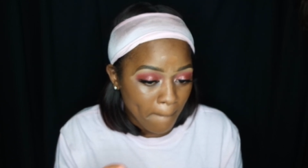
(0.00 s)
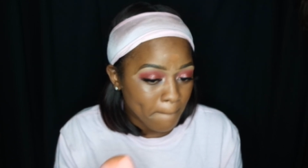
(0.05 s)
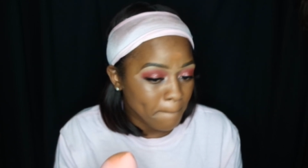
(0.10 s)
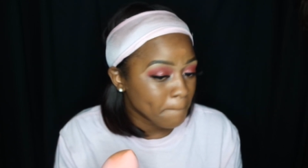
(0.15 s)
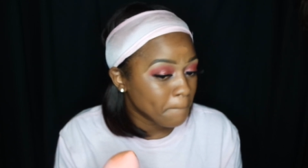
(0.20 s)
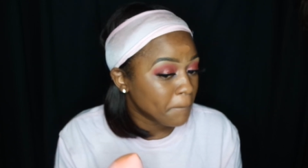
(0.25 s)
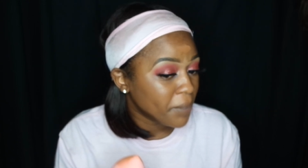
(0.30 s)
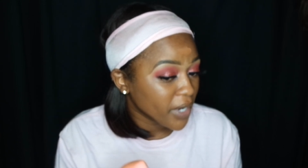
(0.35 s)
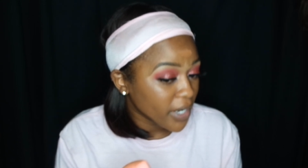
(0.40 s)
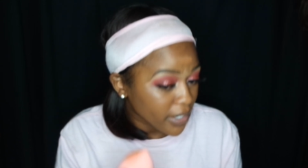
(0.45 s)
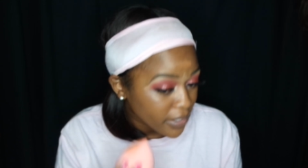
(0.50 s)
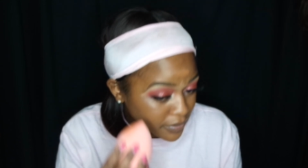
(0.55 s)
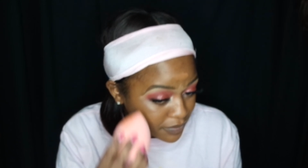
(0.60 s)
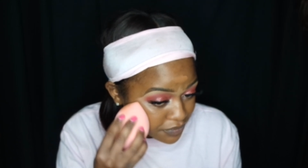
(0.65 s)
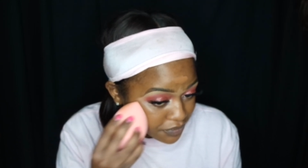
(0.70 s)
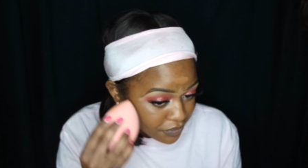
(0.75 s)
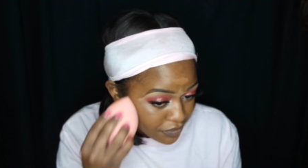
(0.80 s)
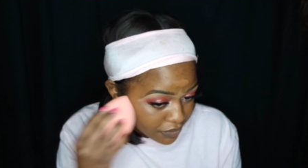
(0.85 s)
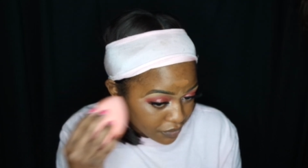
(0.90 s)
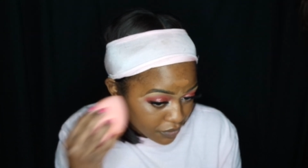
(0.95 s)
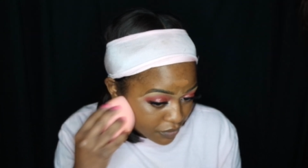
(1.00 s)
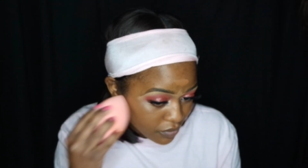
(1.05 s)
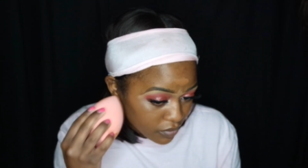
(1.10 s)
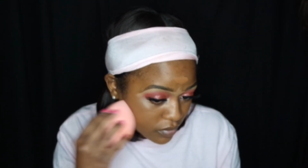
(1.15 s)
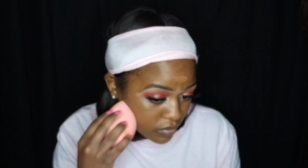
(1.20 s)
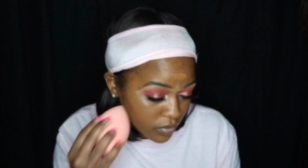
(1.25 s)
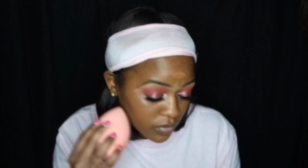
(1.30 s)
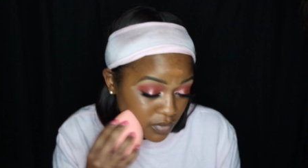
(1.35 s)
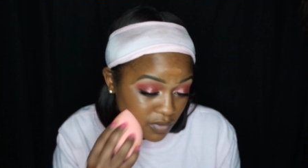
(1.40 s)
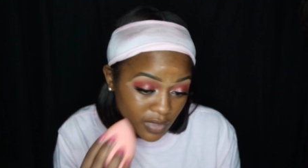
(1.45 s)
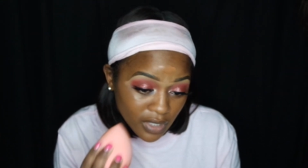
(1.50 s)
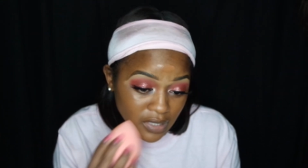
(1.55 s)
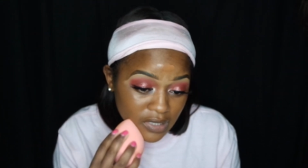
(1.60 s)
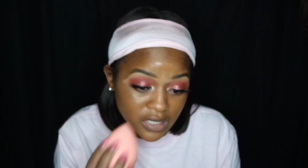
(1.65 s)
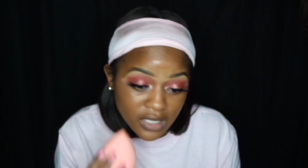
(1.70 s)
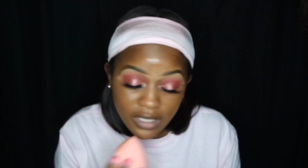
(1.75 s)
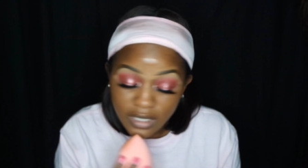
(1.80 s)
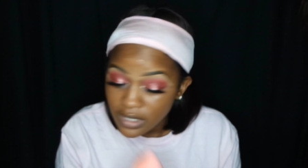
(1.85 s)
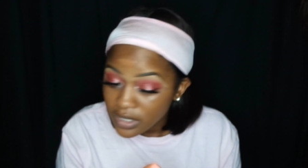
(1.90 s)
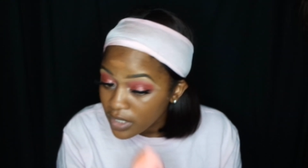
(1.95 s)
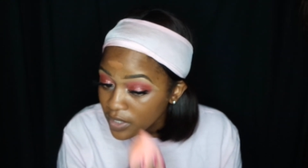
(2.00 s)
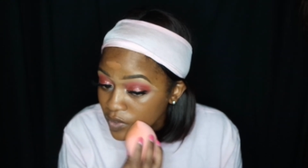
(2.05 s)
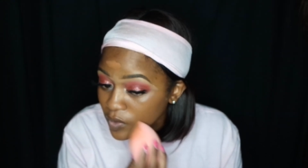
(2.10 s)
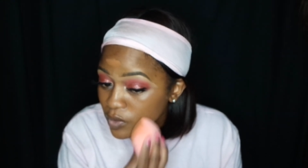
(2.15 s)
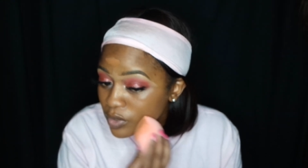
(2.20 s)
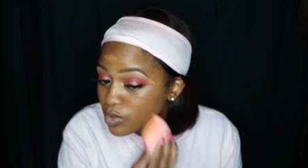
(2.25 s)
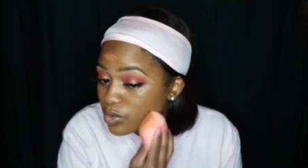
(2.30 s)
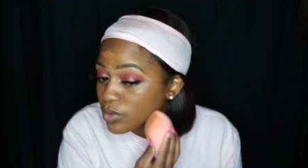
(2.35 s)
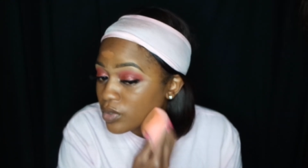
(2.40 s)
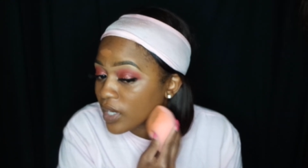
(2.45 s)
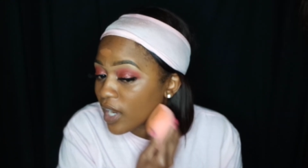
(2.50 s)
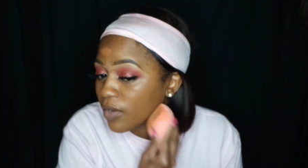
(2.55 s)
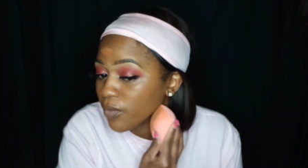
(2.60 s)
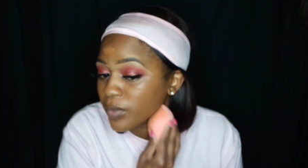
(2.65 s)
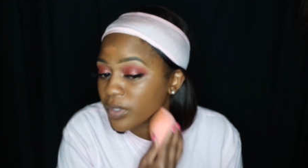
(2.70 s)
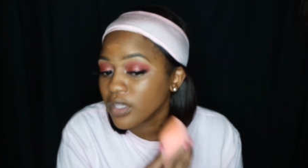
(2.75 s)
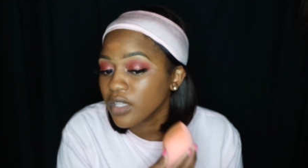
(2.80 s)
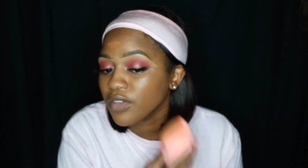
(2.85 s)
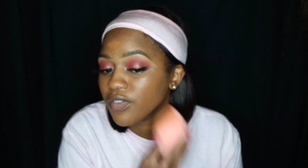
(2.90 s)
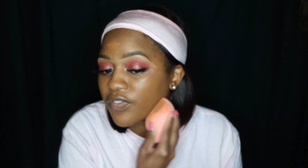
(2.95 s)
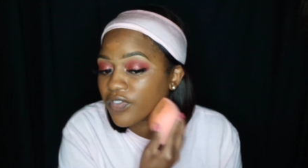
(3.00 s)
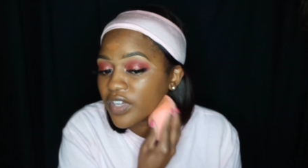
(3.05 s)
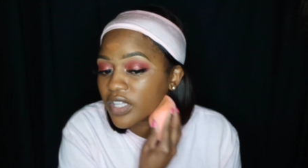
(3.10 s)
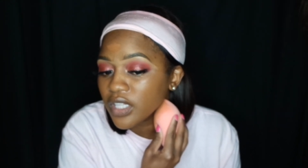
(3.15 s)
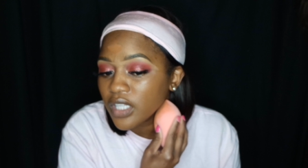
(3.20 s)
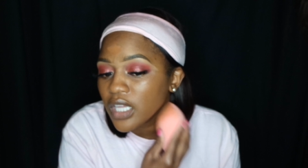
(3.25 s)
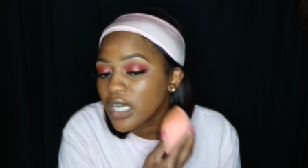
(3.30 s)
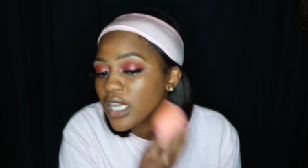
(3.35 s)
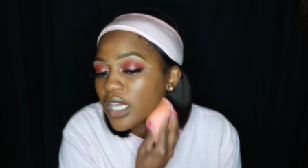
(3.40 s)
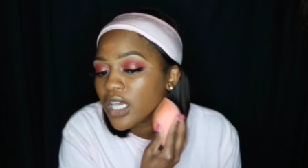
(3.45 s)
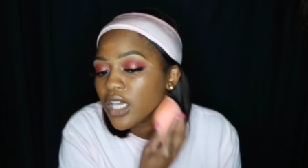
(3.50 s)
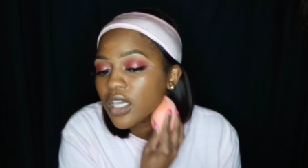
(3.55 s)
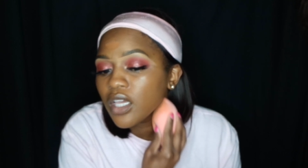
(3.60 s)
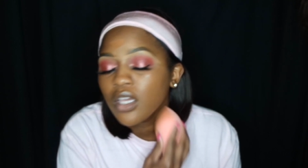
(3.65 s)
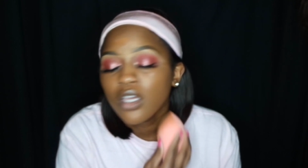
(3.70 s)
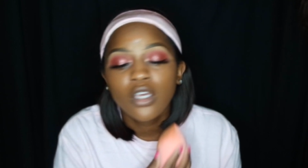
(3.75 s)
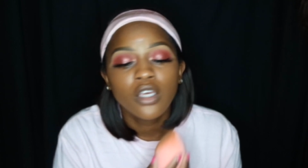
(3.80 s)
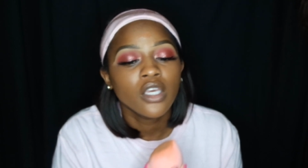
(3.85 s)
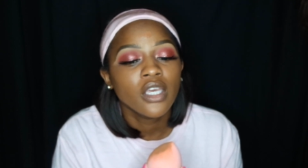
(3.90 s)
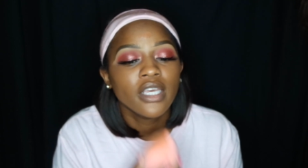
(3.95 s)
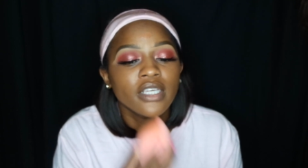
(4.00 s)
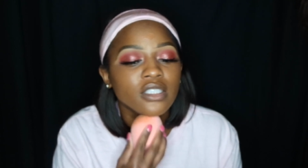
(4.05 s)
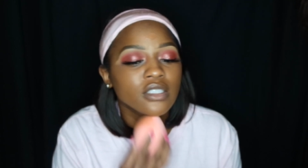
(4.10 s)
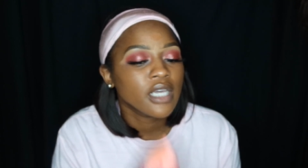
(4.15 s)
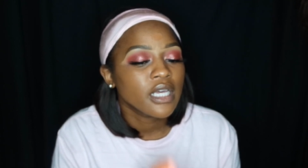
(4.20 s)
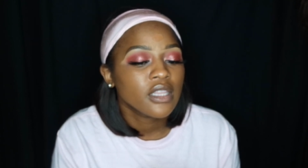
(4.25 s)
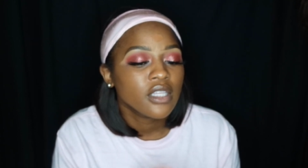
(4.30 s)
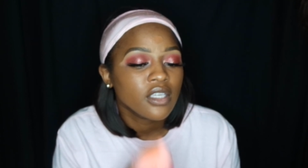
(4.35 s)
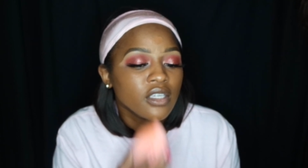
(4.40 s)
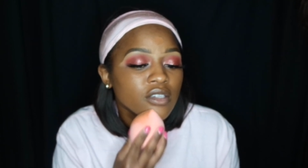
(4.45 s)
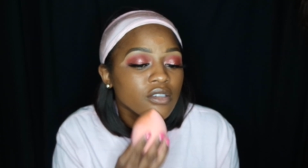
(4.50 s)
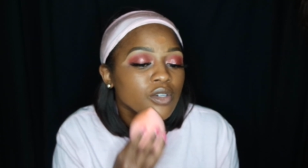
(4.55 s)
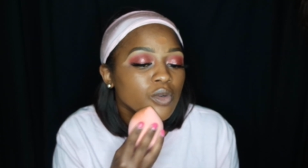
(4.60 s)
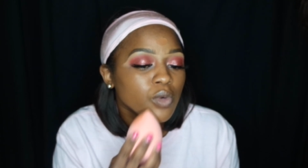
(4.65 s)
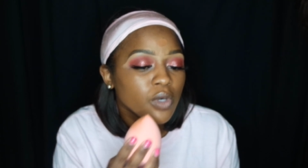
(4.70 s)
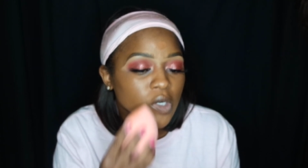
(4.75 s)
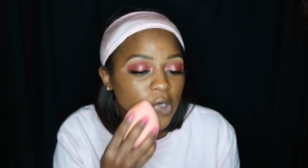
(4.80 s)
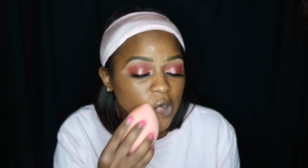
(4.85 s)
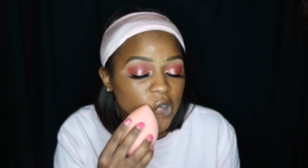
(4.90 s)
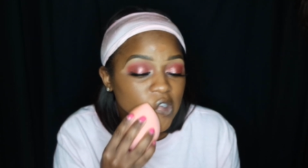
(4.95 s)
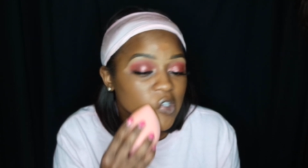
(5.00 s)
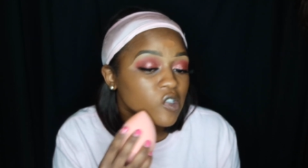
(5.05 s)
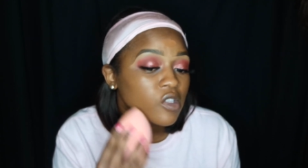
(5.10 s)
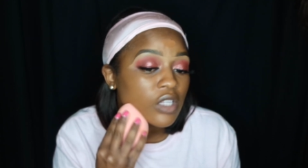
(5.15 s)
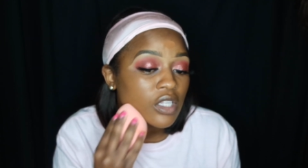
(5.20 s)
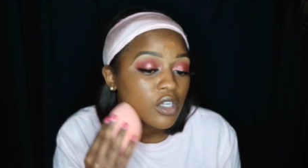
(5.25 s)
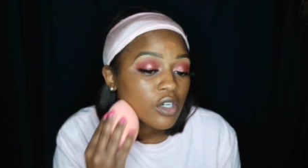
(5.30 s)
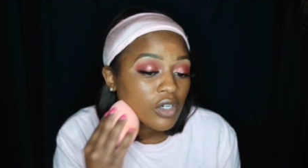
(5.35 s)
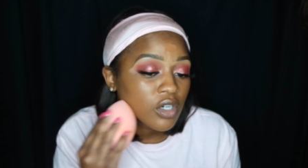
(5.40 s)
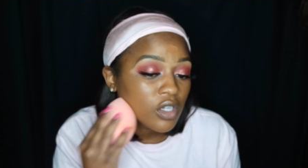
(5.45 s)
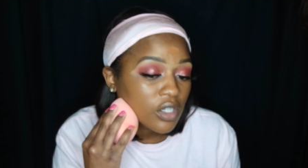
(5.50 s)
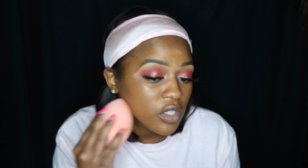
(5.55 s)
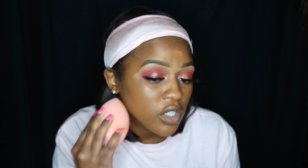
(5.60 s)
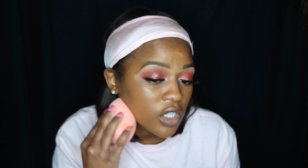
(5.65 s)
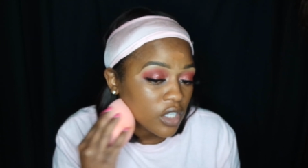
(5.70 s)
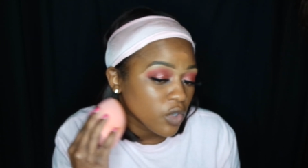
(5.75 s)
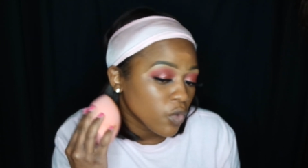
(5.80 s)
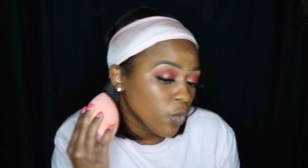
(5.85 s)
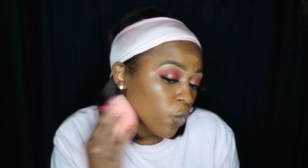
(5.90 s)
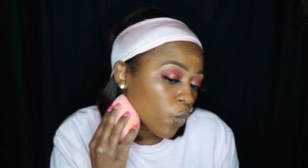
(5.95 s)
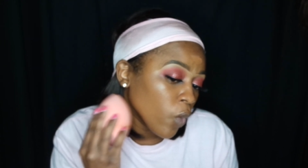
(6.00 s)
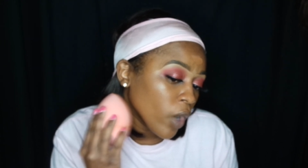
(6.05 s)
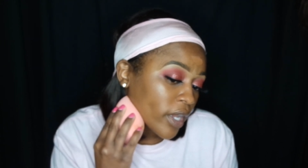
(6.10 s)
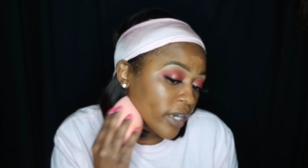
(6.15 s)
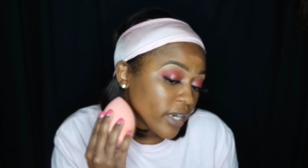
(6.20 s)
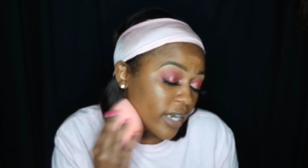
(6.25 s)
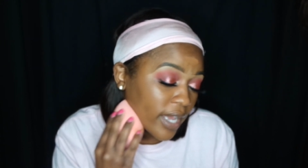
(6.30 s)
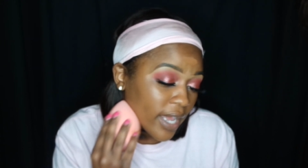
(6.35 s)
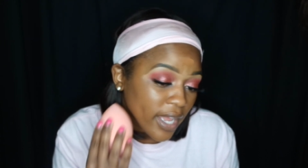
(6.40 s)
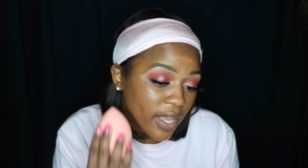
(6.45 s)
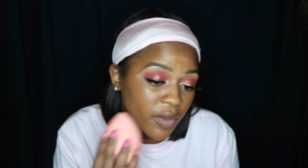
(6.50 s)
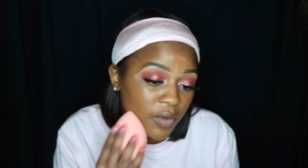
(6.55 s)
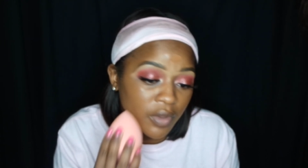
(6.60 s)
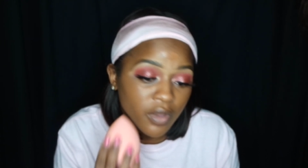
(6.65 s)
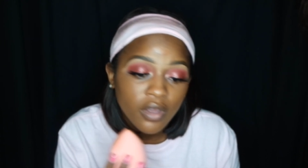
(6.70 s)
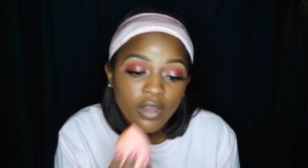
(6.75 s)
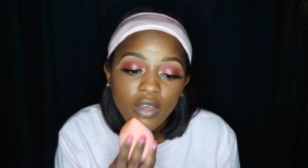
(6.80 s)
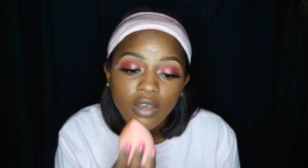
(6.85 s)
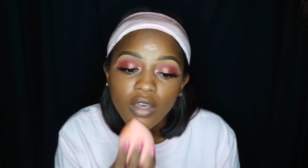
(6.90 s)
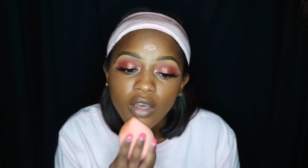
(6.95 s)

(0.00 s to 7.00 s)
But to the singles who not really feeling it, it's not the end of the world. It's literally one day.